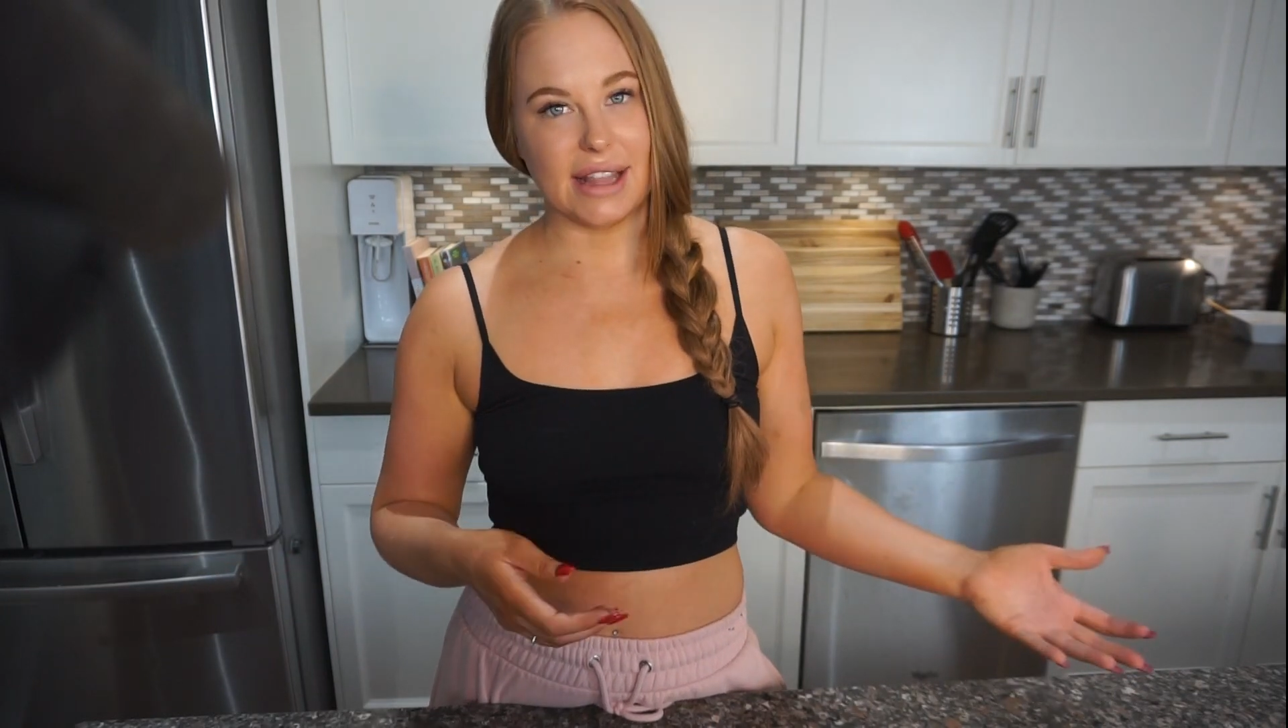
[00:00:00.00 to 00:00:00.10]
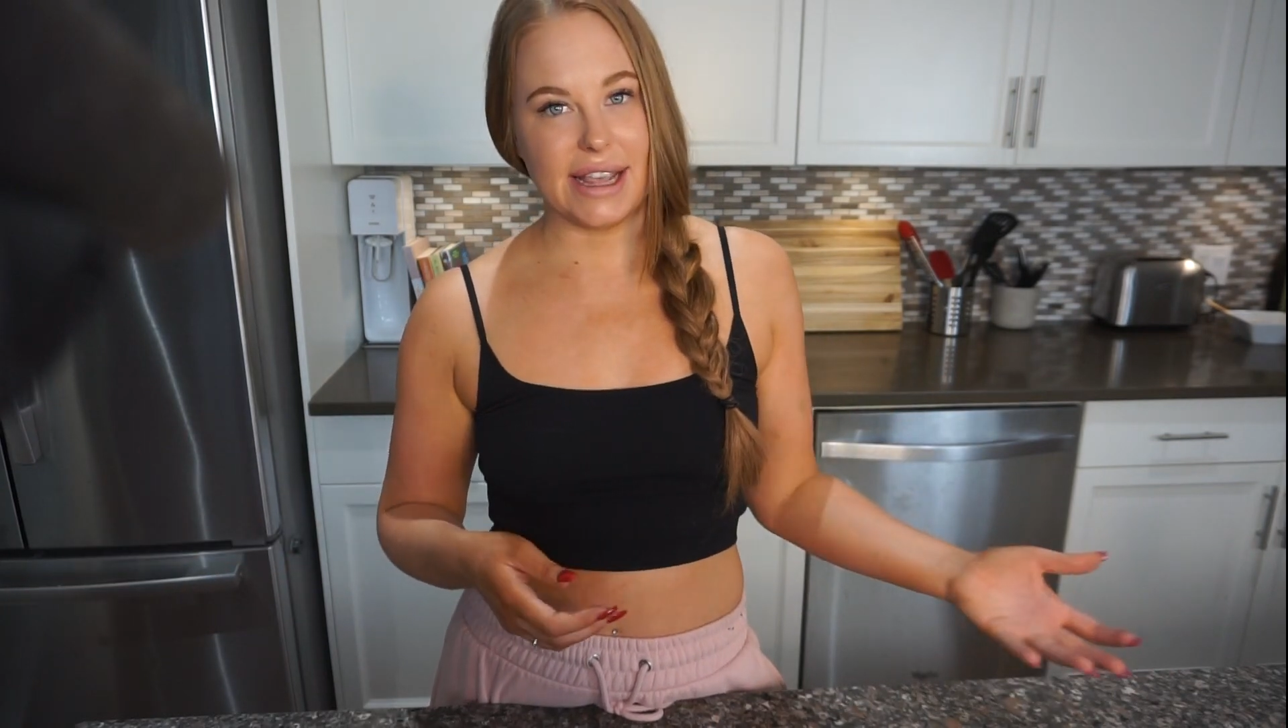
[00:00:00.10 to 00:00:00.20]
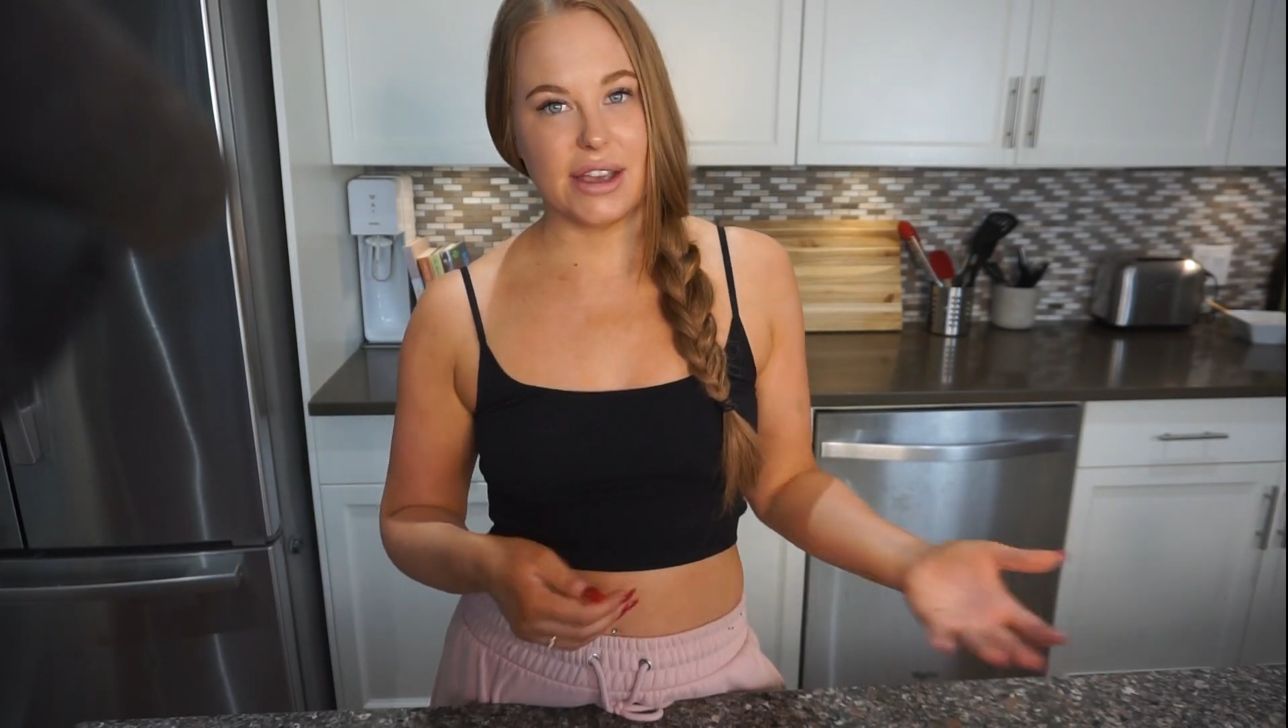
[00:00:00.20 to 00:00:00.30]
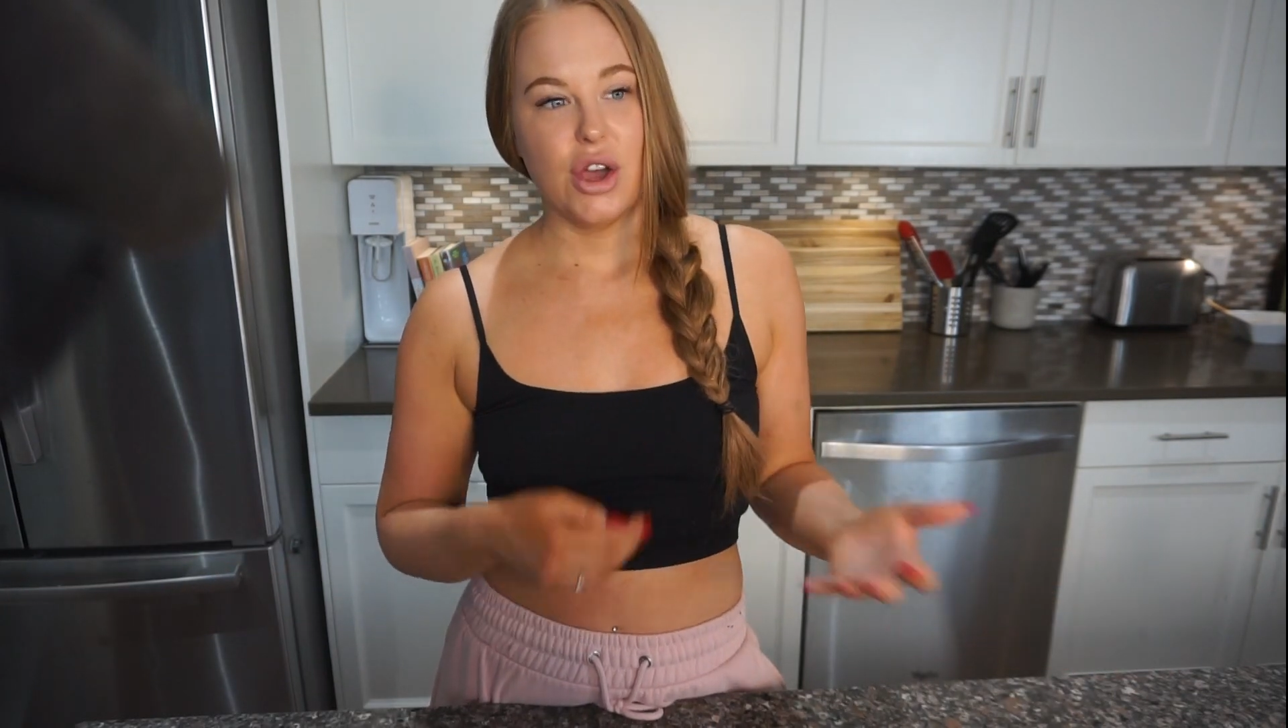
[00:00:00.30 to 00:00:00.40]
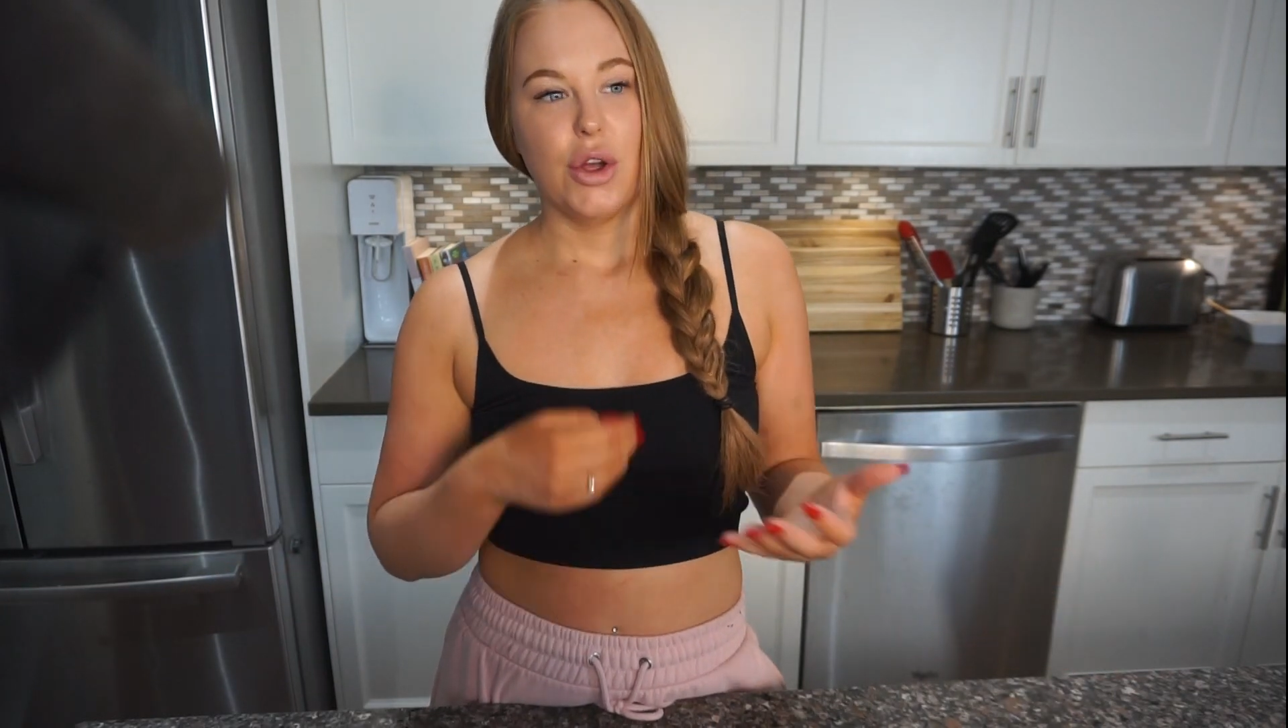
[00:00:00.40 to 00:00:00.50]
like